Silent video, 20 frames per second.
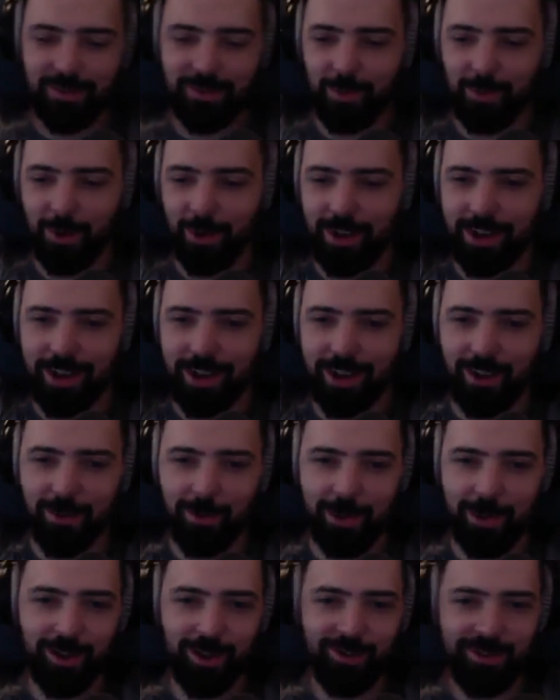working on
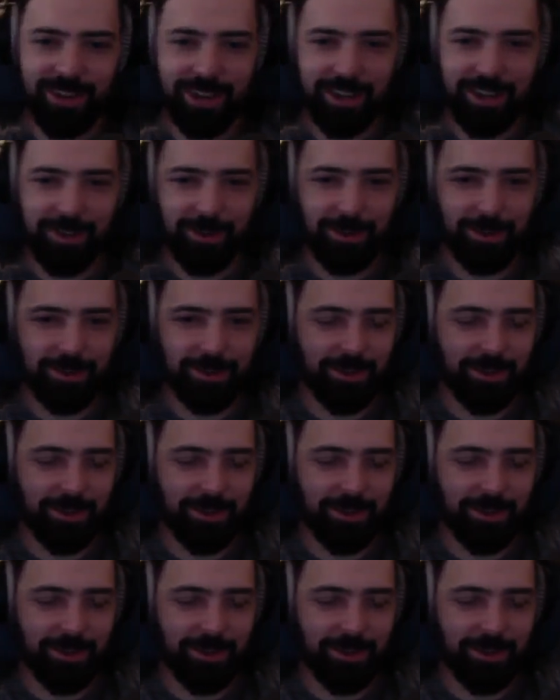real vehicles